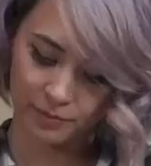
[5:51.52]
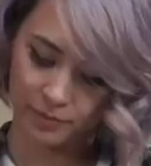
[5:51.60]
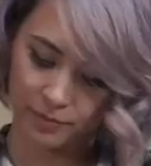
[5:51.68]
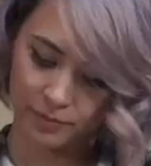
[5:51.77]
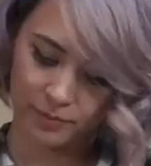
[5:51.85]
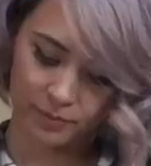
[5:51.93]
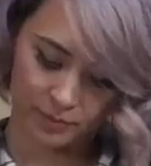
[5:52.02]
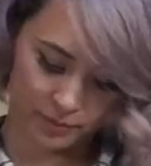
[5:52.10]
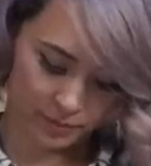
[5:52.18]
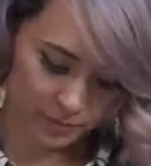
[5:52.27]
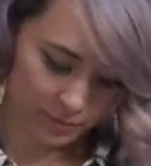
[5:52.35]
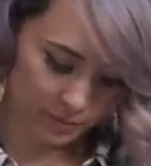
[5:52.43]

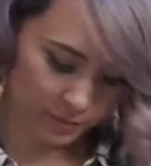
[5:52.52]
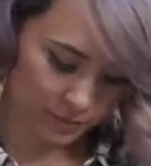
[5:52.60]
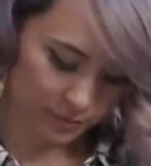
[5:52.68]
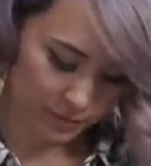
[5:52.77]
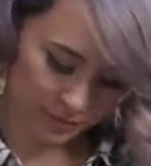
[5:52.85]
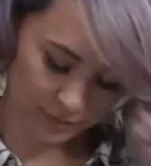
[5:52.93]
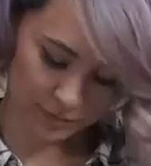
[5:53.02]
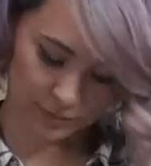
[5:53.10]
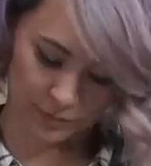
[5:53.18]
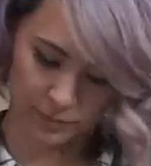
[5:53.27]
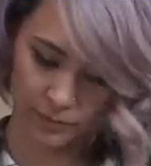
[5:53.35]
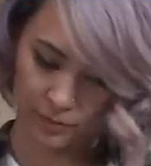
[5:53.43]

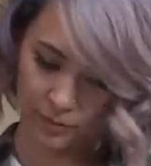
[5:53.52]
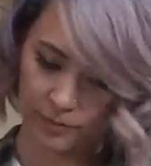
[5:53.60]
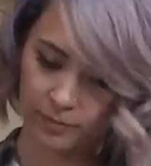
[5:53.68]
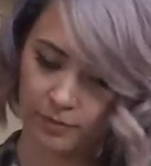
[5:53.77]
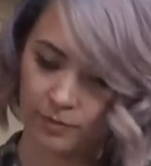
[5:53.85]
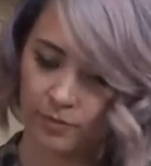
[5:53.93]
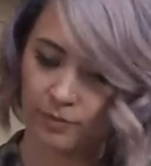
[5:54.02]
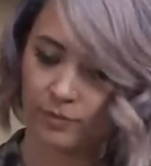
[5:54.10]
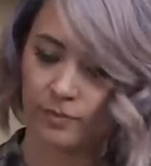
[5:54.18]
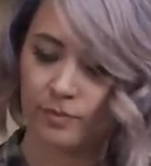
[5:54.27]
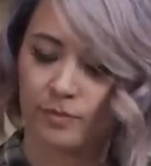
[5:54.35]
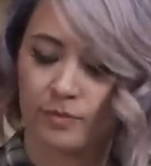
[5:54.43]

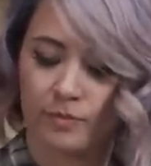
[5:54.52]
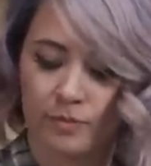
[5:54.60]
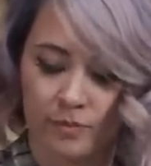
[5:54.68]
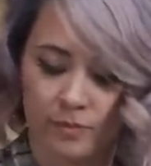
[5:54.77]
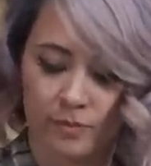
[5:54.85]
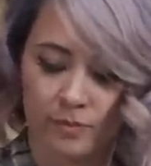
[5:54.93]
This person isn't speaking.